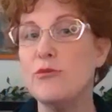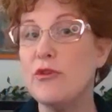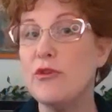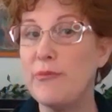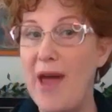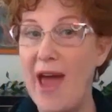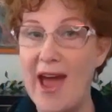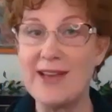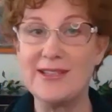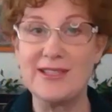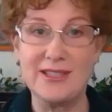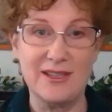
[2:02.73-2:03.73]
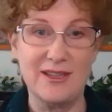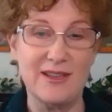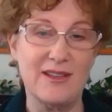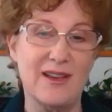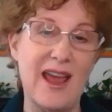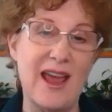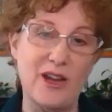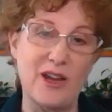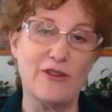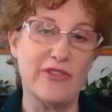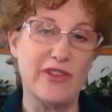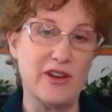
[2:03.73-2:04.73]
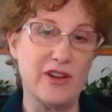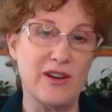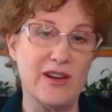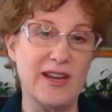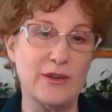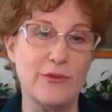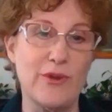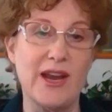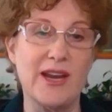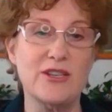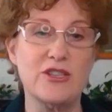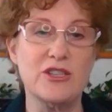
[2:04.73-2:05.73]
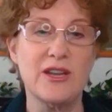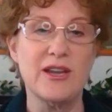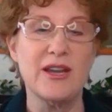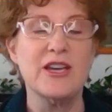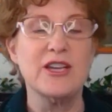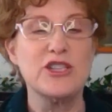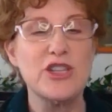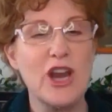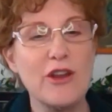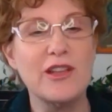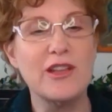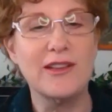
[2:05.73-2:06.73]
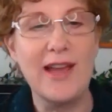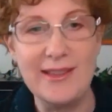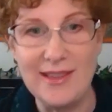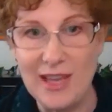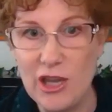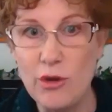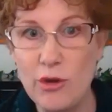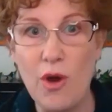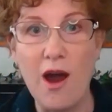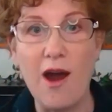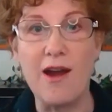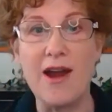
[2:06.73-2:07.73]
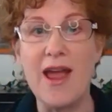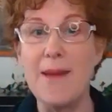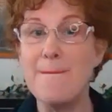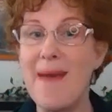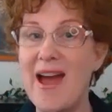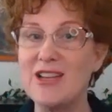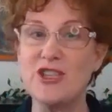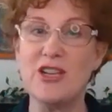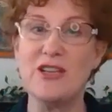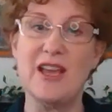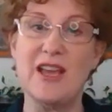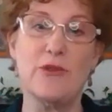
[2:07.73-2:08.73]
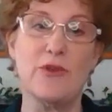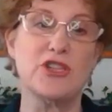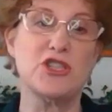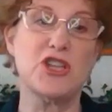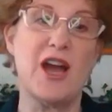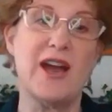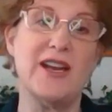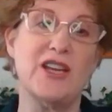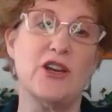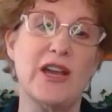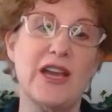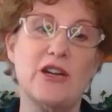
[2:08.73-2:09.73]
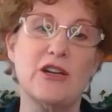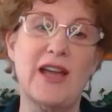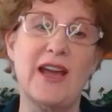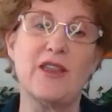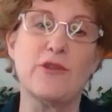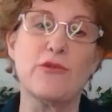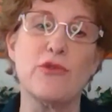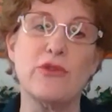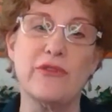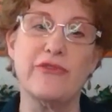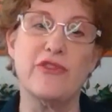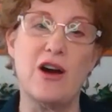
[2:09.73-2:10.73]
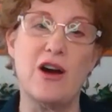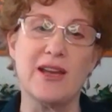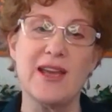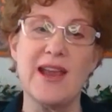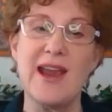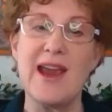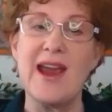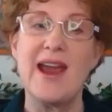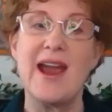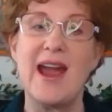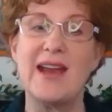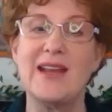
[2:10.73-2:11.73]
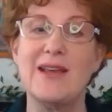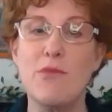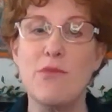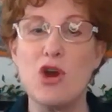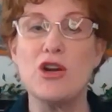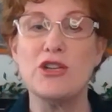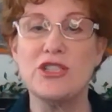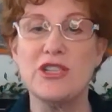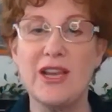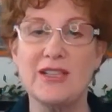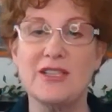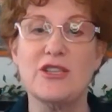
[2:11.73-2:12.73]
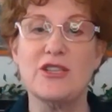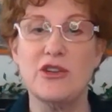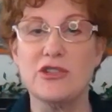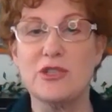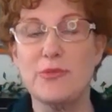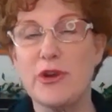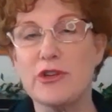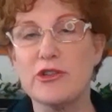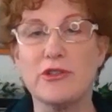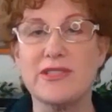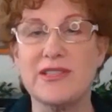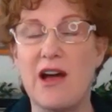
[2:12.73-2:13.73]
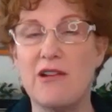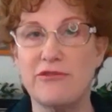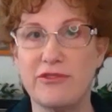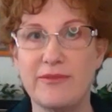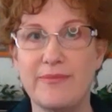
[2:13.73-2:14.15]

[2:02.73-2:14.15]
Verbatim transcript: move past anger, fear, and rage, share the light that you are. Imagine that you are shining your inner light through the fog and emerge into your spiritual self.